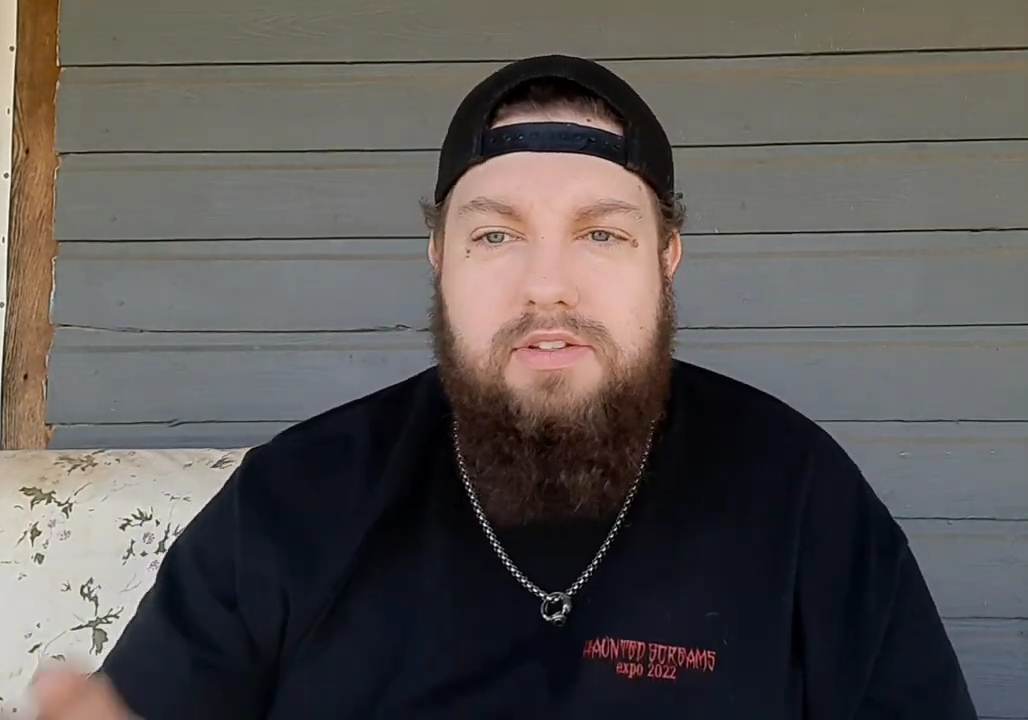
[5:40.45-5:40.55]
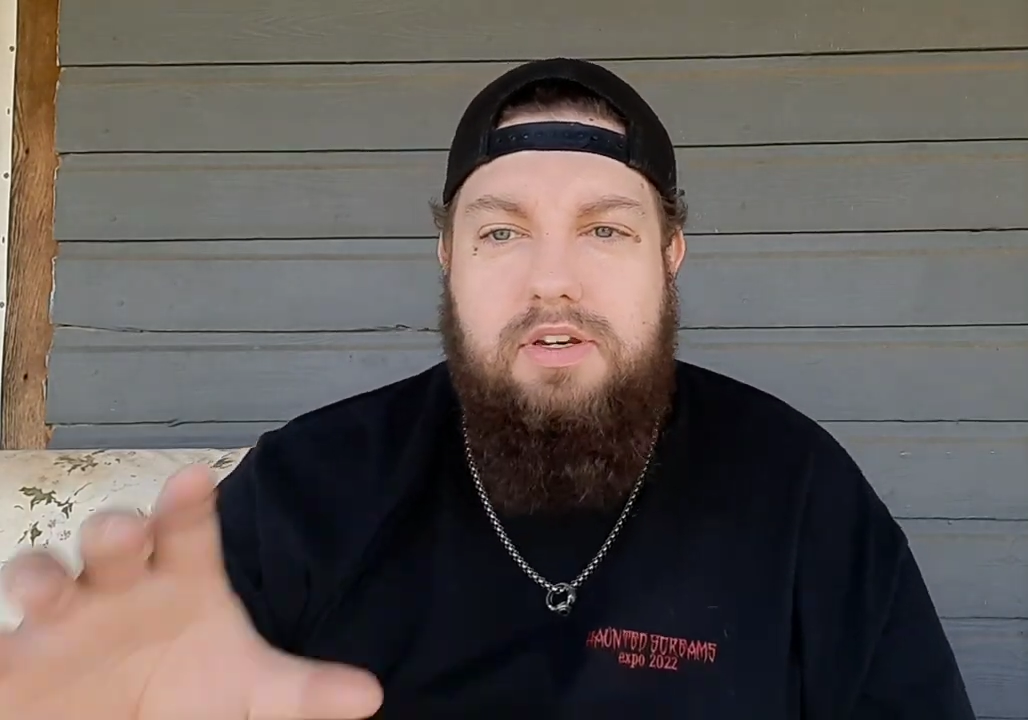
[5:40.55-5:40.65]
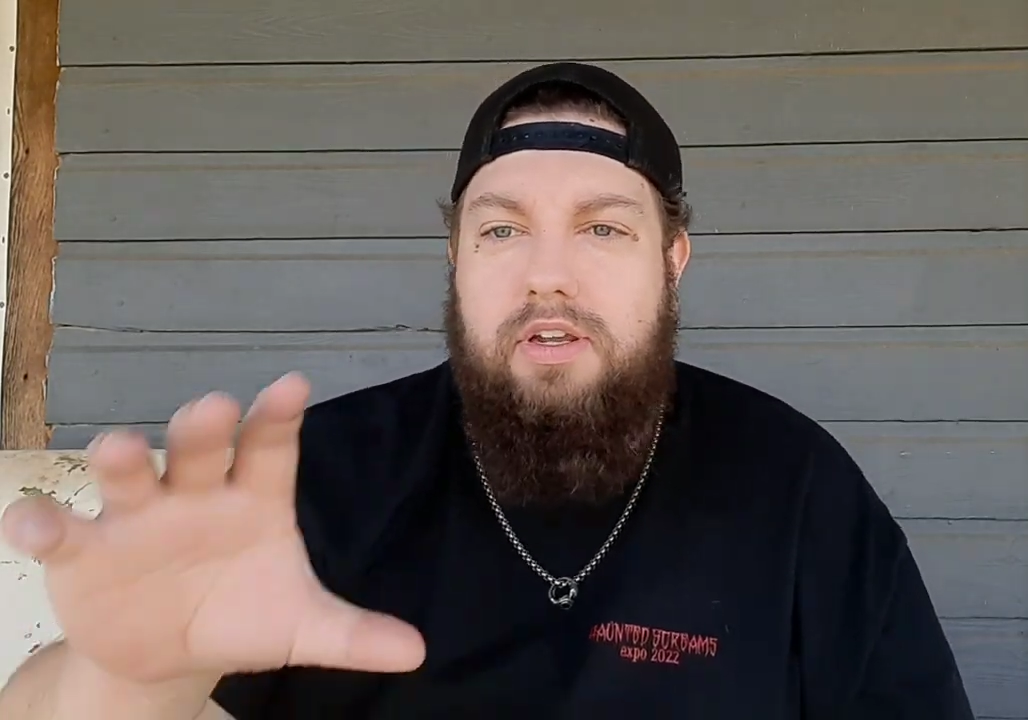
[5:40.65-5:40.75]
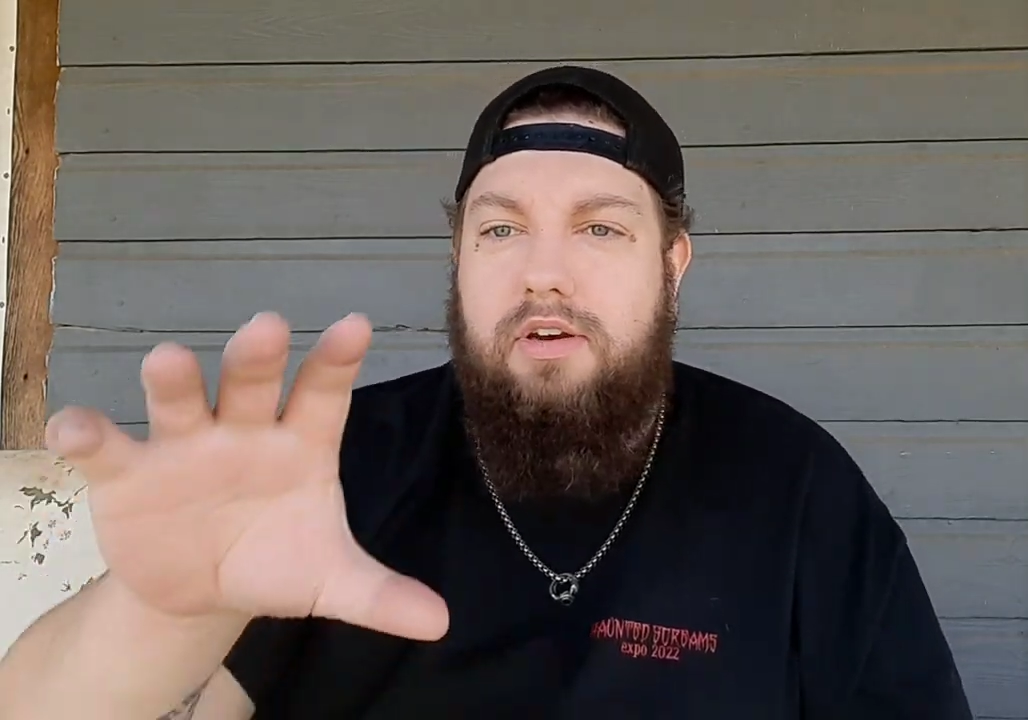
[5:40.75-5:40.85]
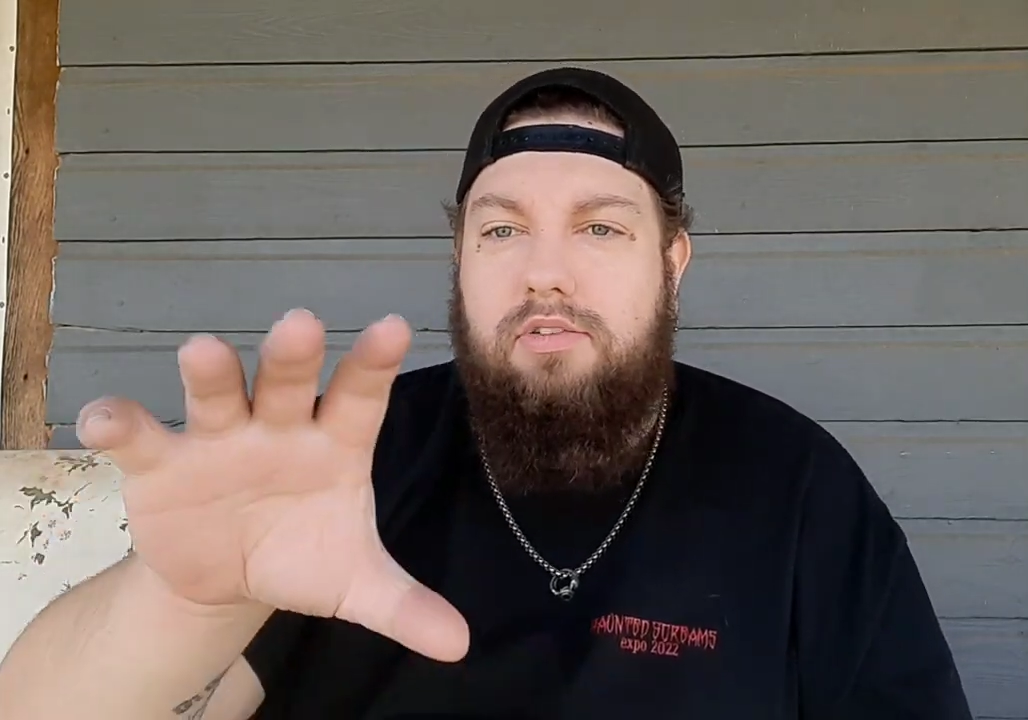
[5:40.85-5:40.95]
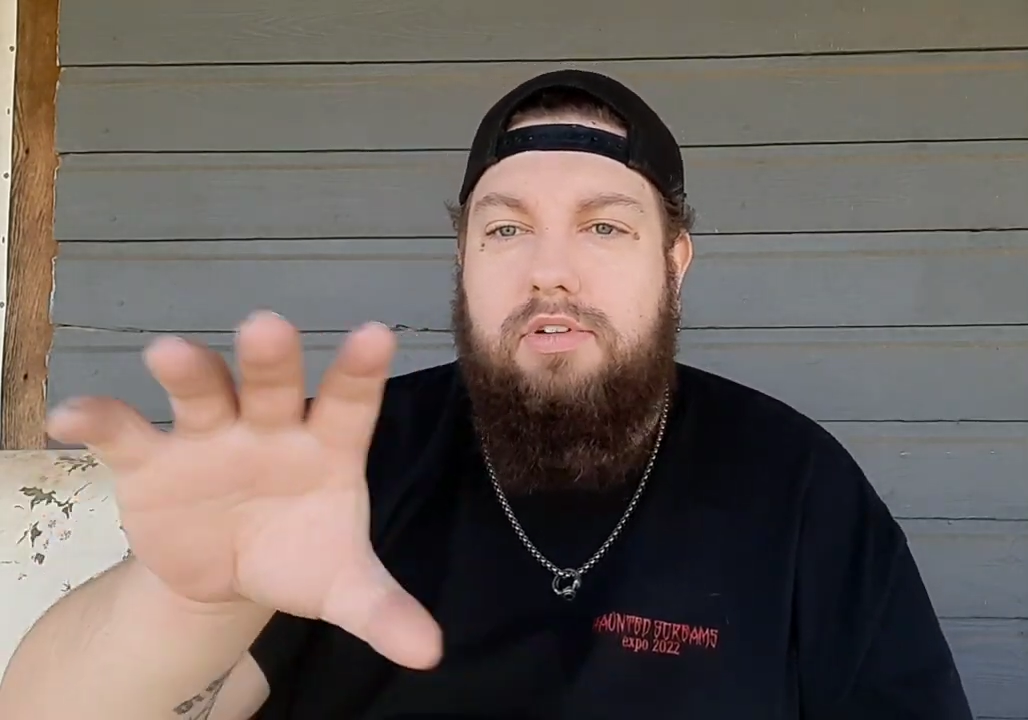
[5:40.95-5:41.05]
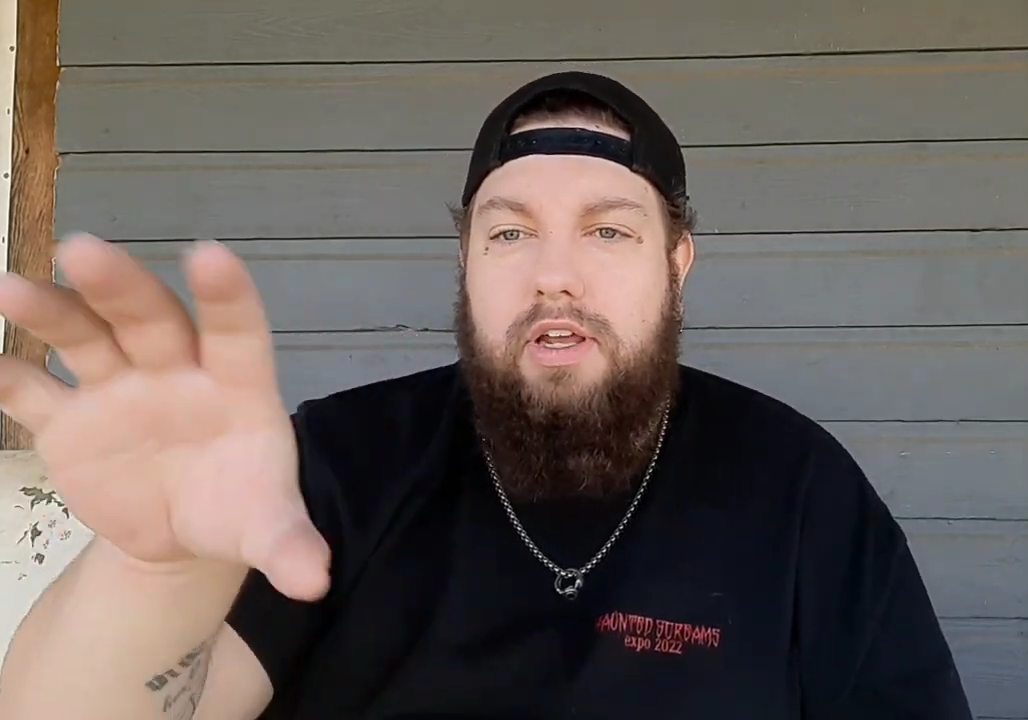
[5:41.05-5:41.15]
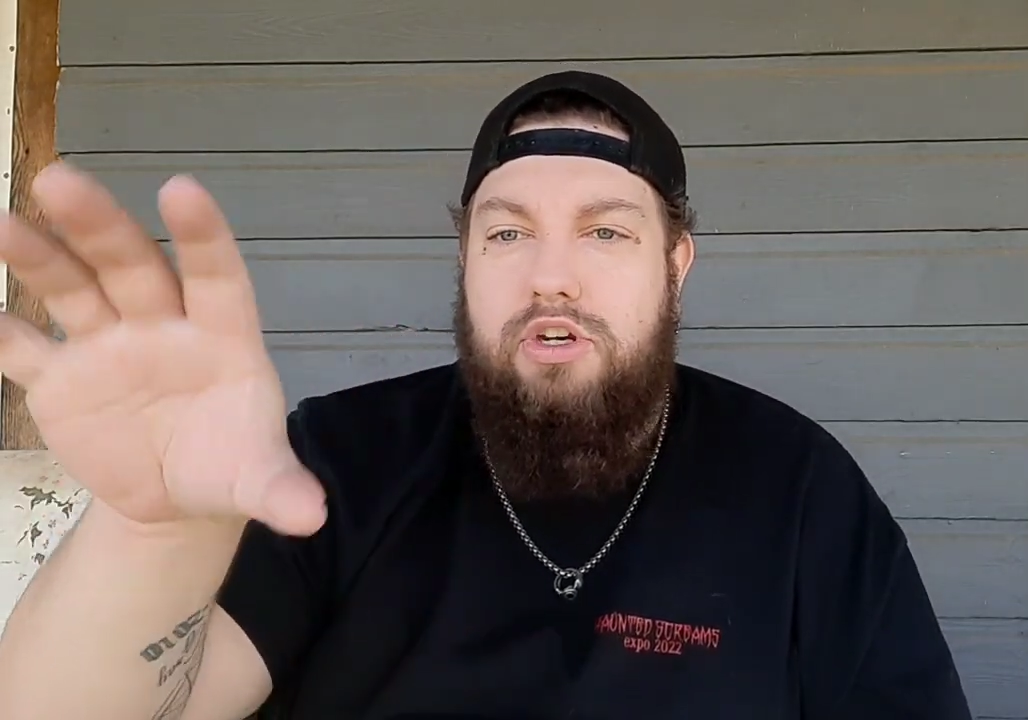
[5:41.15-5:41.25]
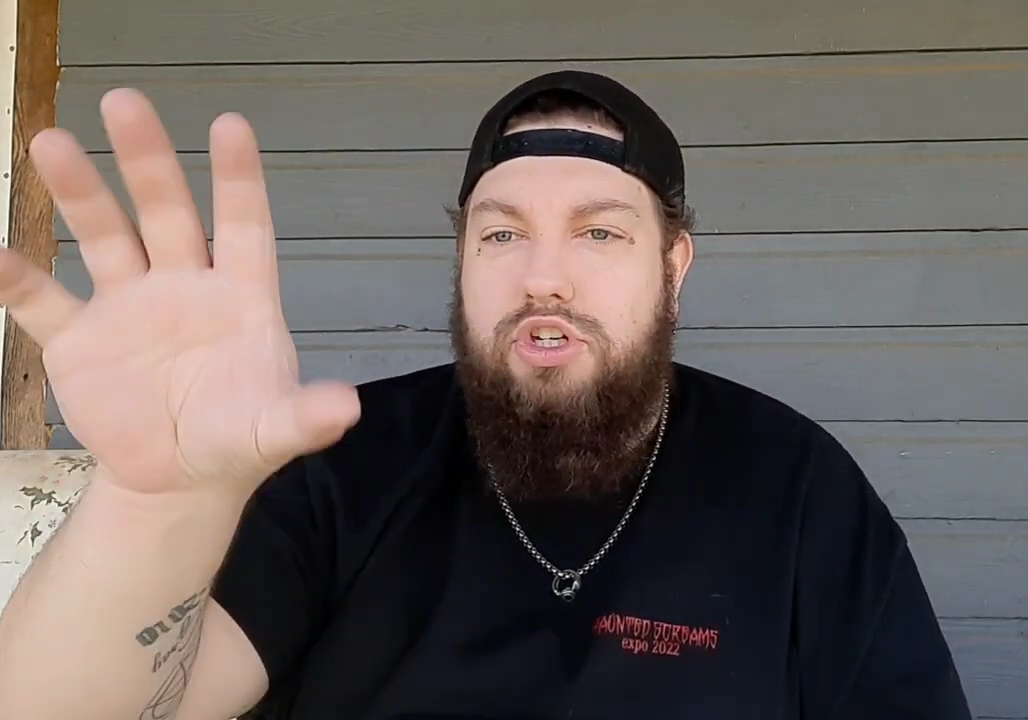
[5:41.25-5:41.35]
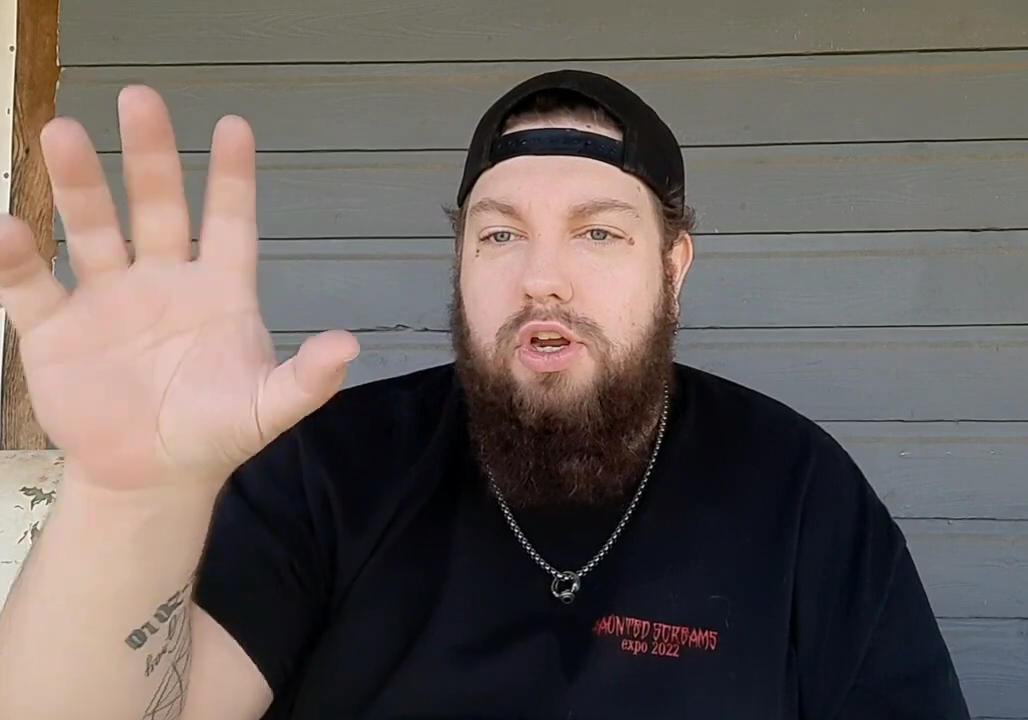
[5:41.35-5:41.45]
stick it on like
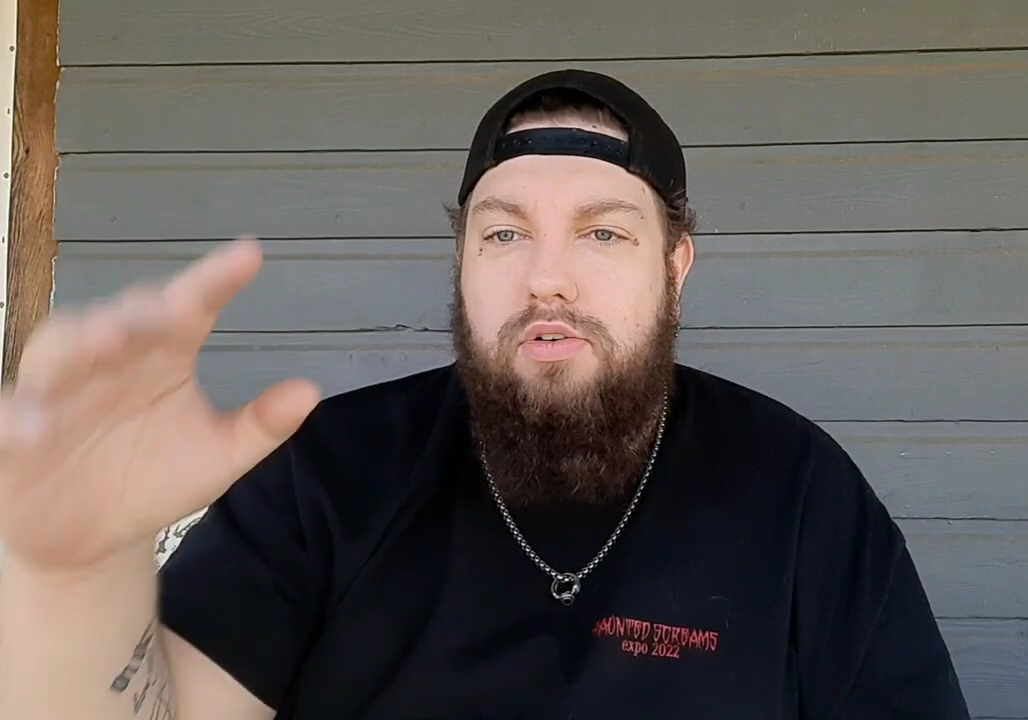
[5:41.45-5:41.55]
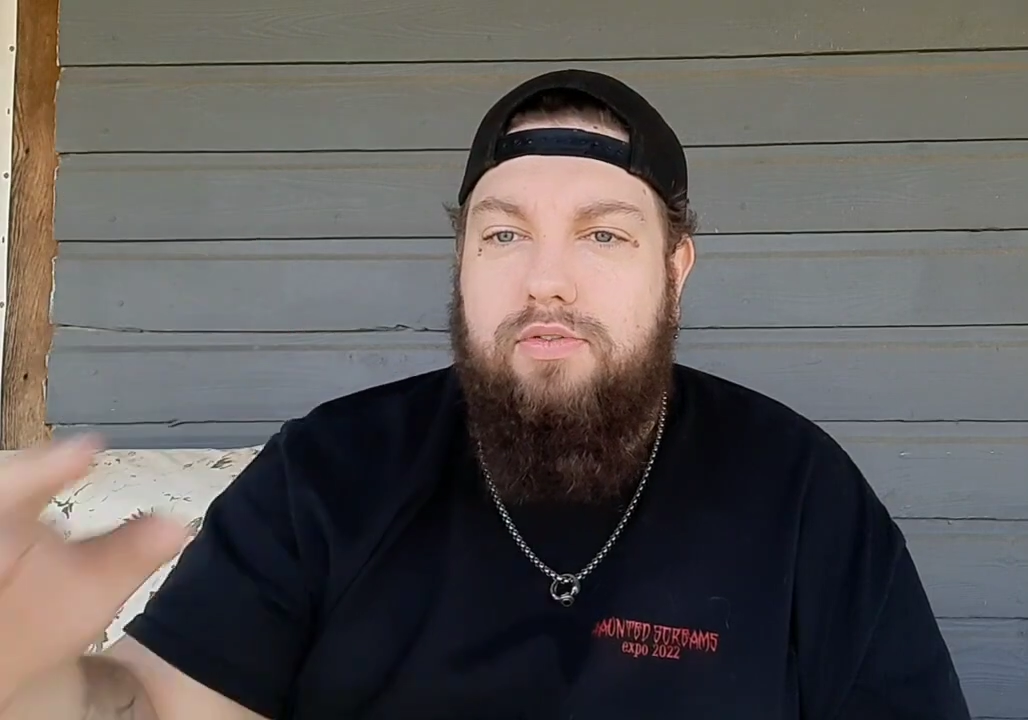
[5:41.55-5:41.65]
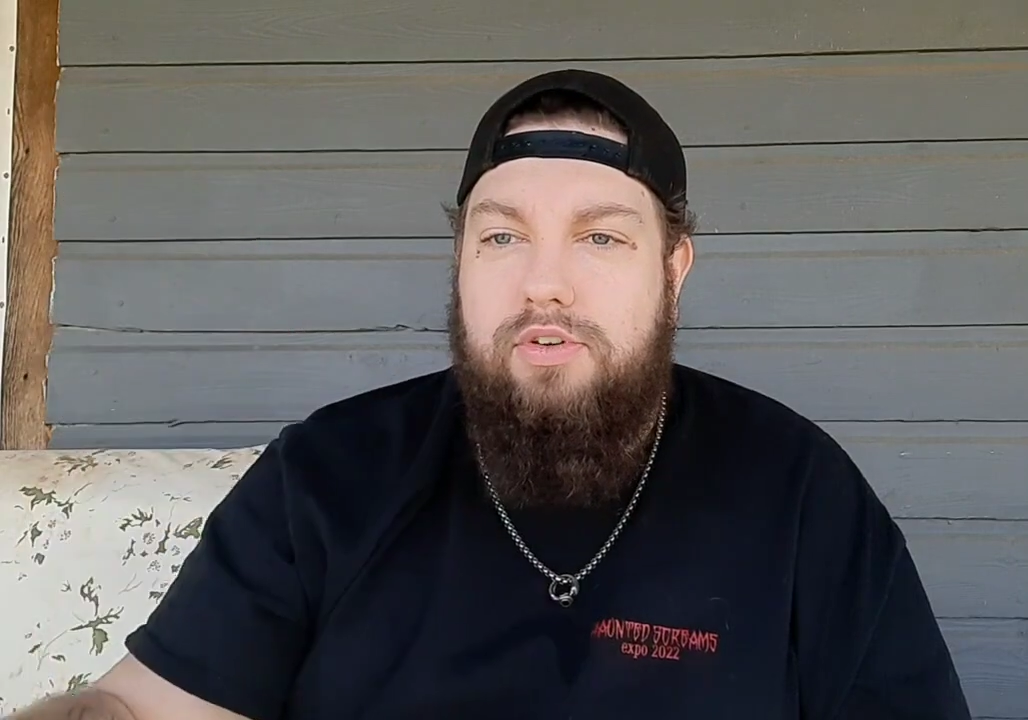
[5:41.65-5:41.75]
a shelf